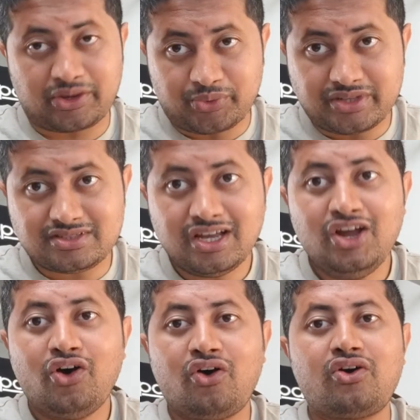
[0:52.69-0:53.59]
language
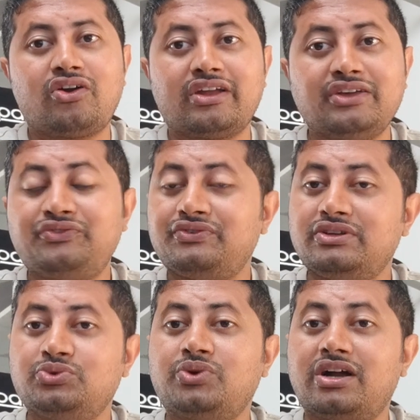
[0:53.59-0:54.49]
or if
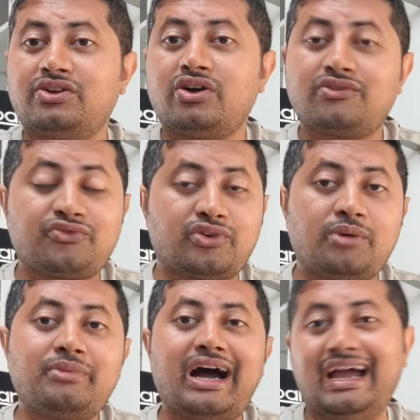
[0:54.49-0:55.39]
you are not
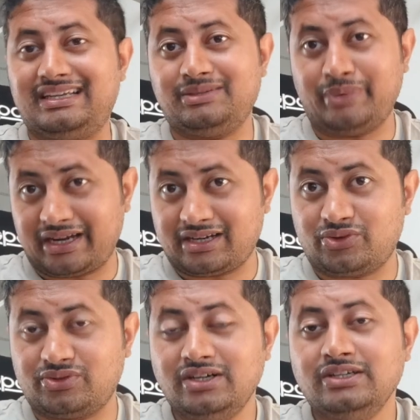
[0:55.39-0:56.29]
from IT
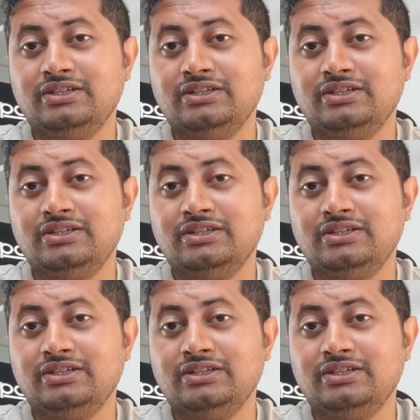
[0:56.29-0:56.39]
background.